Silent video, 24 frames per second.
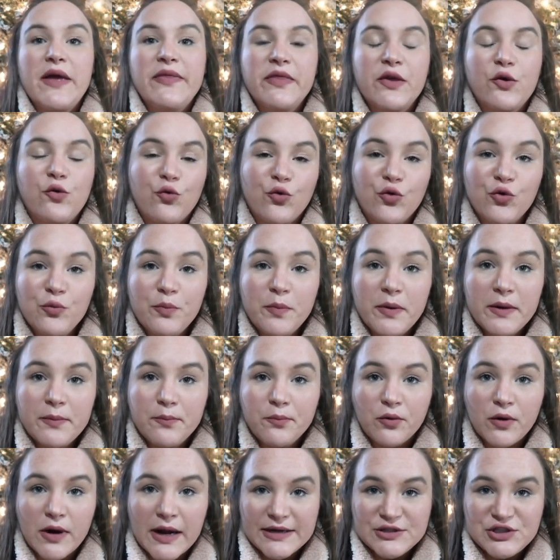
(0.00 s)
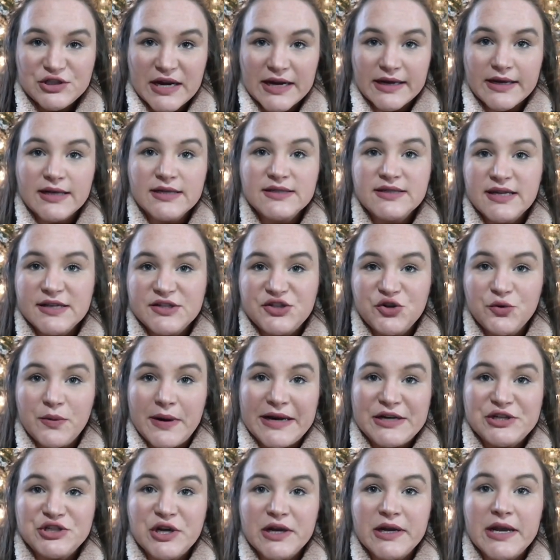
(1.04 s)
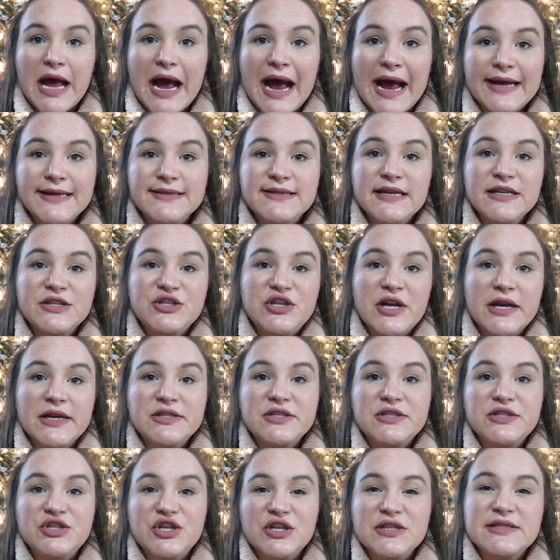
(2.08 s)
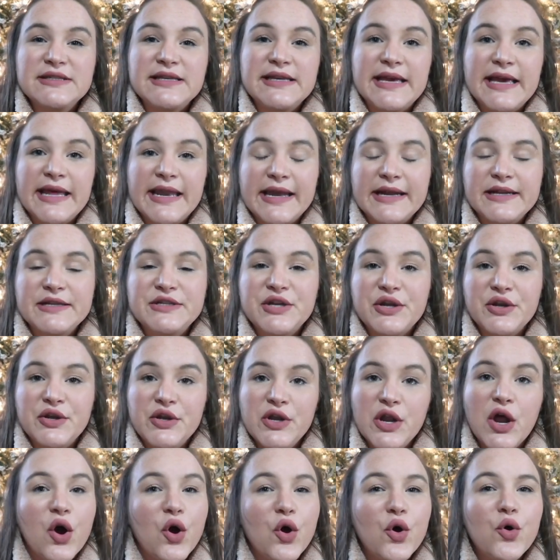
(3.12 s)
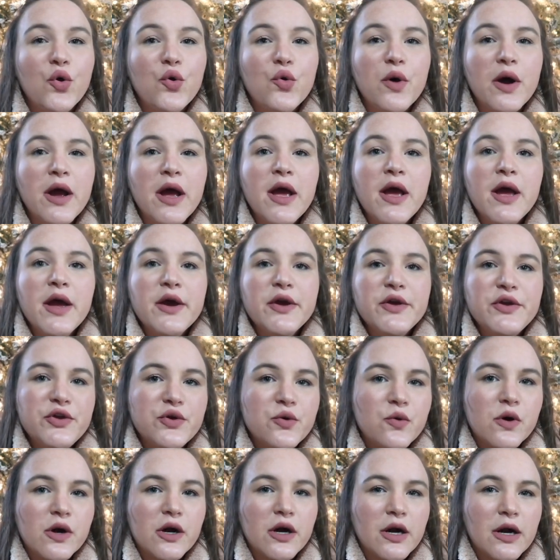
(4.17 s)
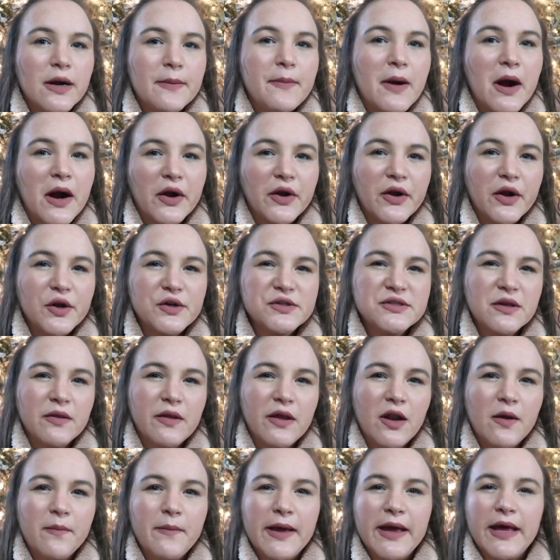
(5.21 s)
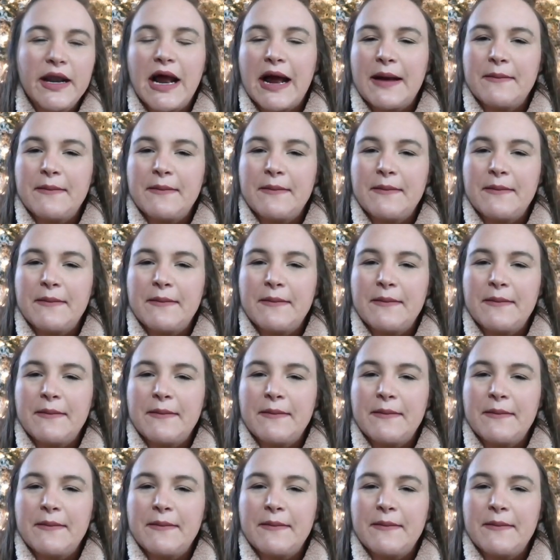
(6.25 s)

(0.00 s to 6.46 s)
in the group project situation, I suggest just getting to know your partners a little bit.